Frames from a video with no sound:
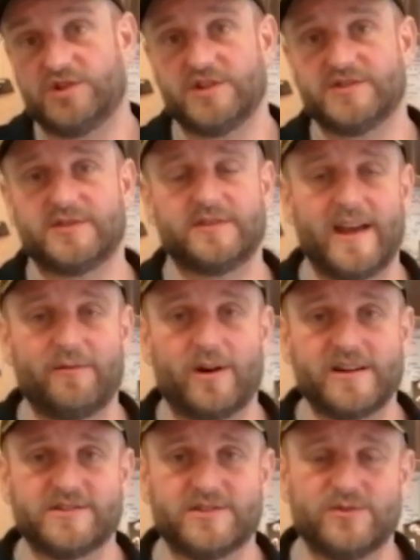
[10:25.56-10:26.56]
which is
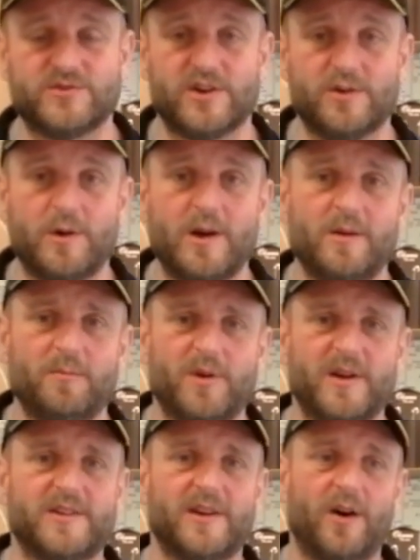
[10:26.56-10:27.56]
their right to do so,
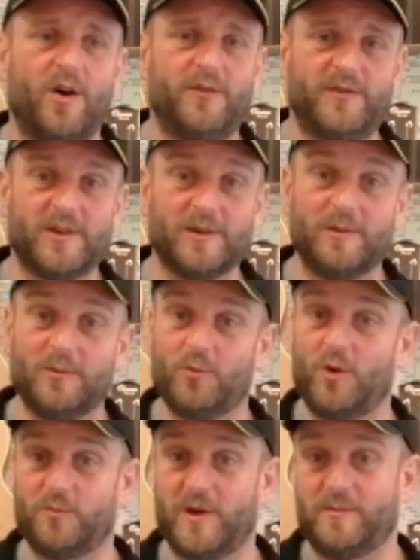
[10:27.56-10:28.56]
but
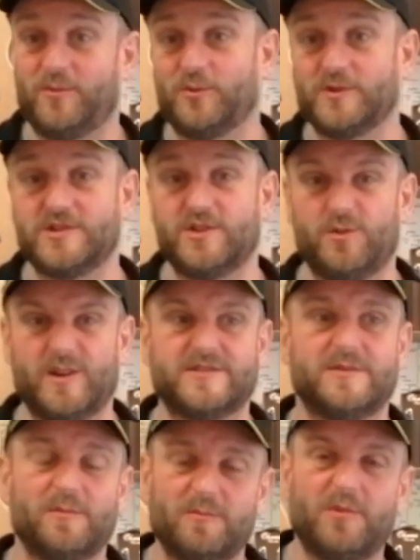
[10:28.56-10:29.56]
often what people will do
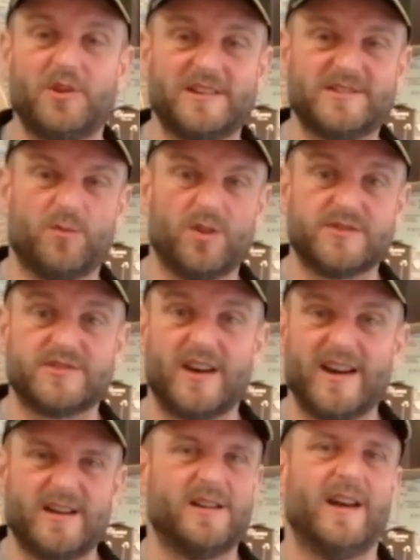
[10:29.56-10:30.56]
is put it to one
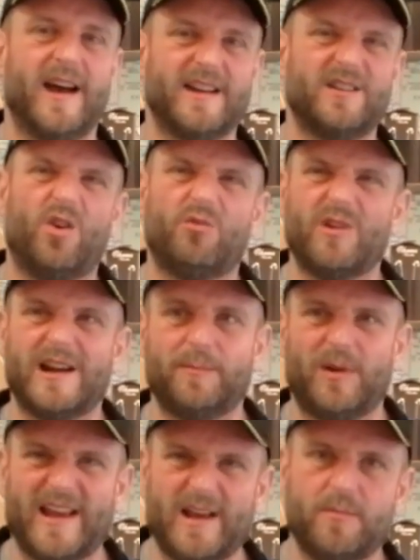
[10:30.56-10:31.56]
side and not
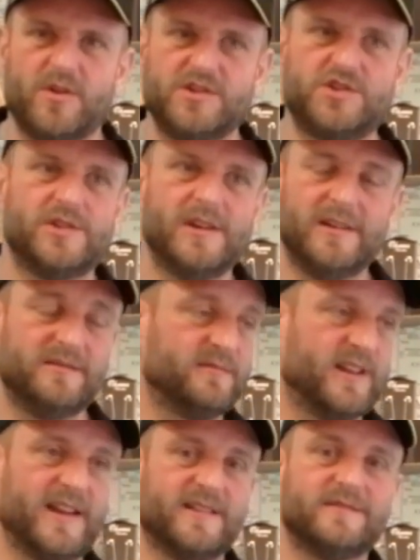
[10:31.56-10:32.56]
really play it much.
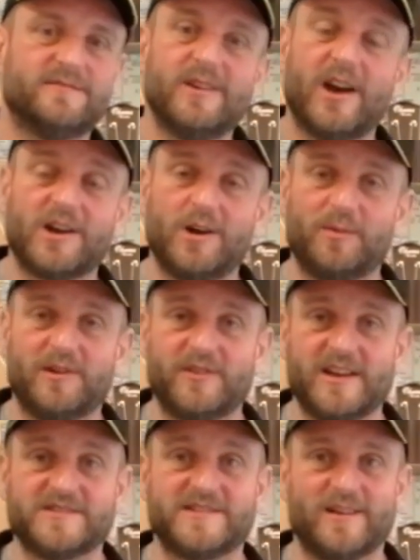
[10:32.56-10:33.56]
And then a
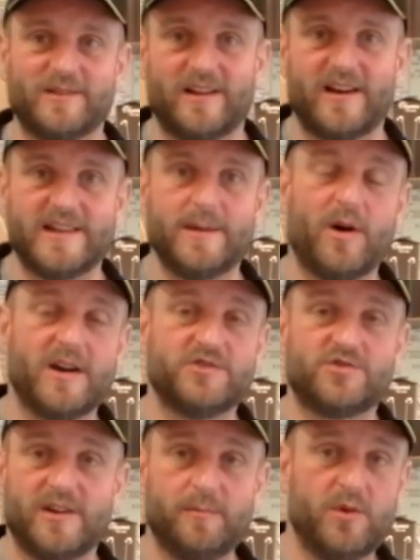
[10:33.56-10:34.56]
couple of years down the line they
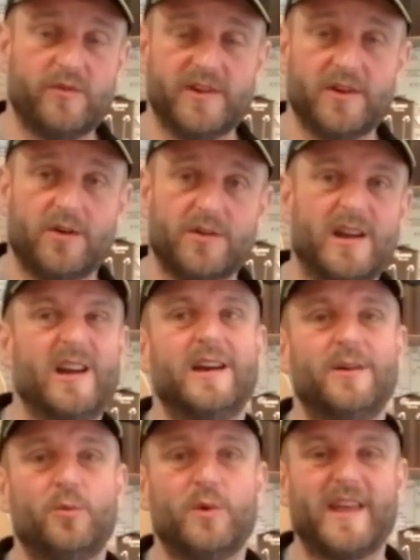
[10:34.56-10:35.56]
might try and move it on
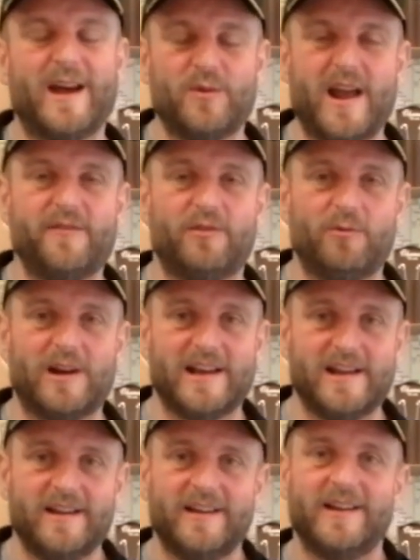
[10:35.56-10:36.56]
without ever
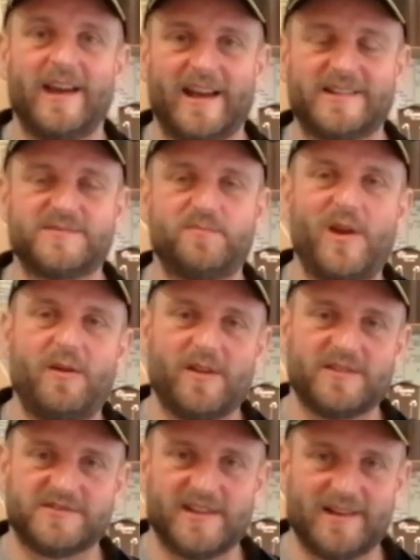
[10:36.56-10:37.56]
really
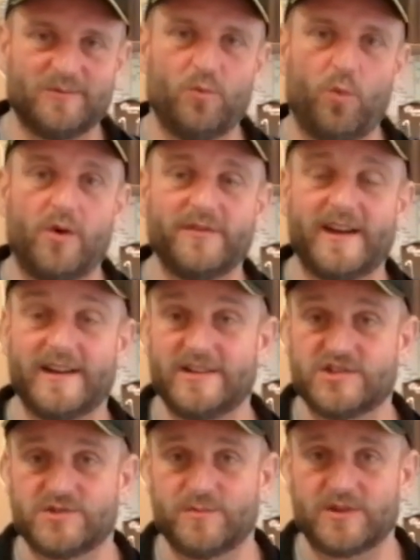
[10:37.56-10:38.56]
experiencing what
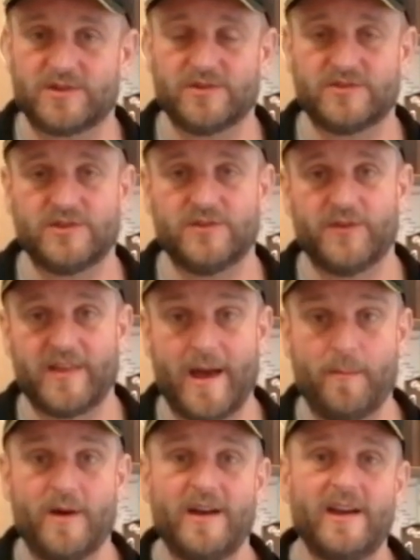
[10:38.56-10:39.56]
that instrument could do
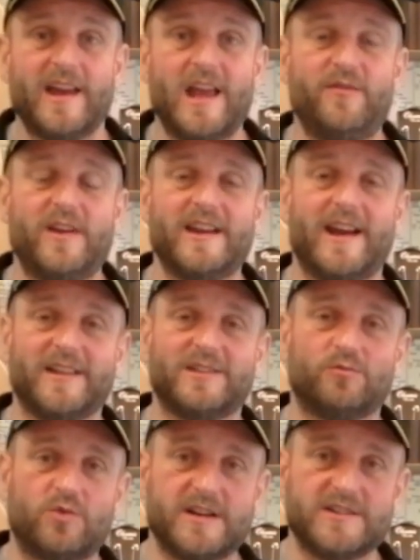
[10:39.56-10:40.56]
for them if it
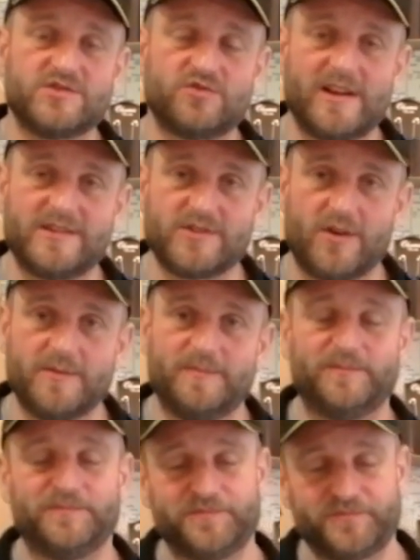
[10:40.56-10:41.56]
had the right strings
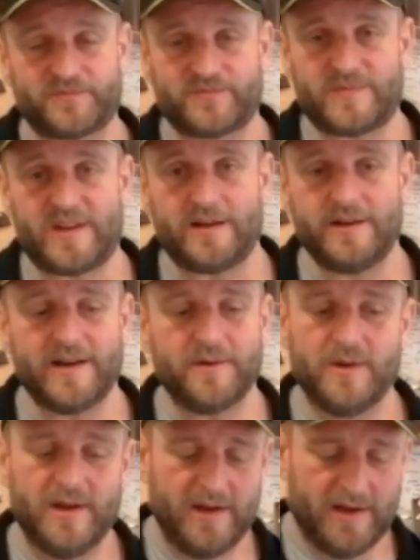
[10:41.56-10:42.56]
on.
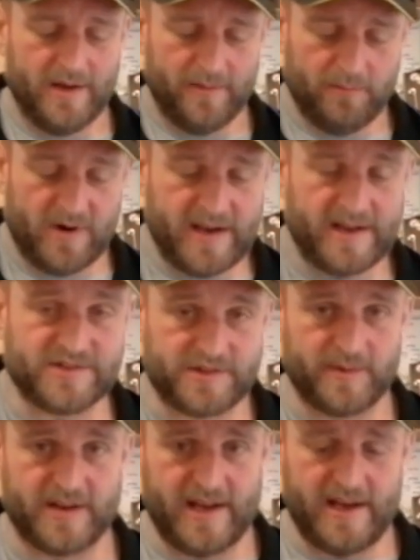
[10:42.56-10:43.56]
Now, my
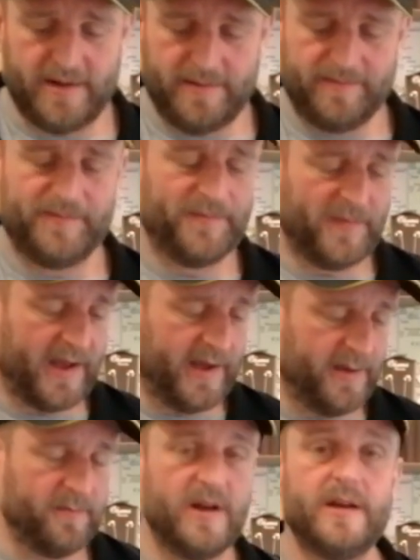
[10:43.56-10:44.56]
instrument here,
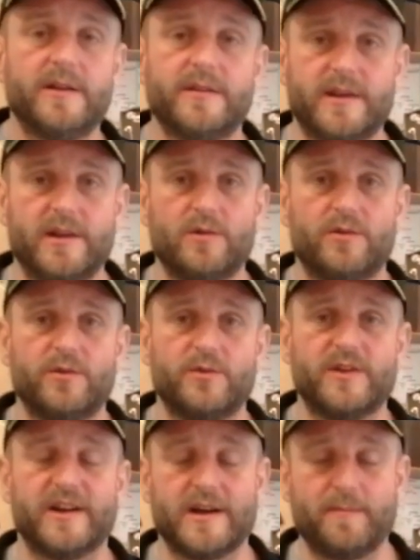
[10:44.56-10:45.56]
the
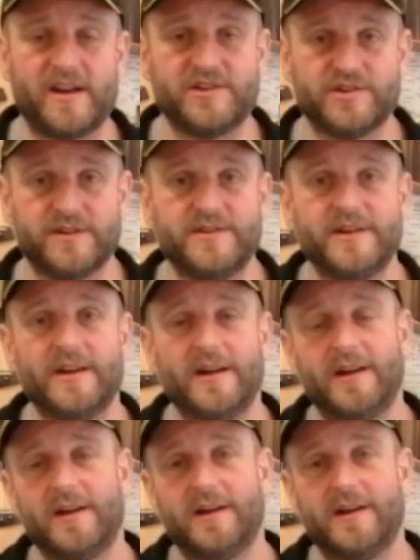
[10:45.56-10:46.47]
Ukulele that I mentioned,